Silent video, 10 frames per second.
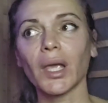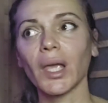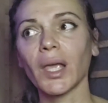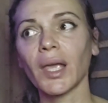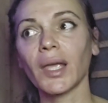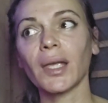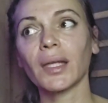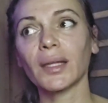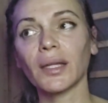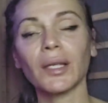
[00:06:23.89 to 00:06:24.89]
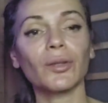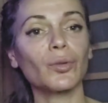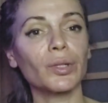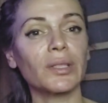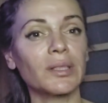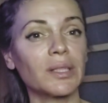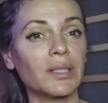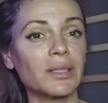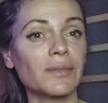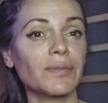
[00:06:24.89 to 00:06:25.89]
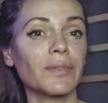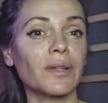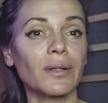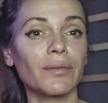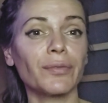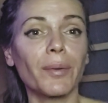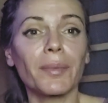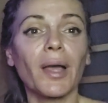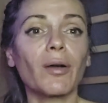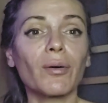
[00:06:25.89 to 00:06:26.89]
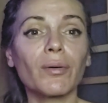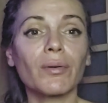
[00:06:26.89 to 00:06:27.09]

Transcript: And in 200 years from now,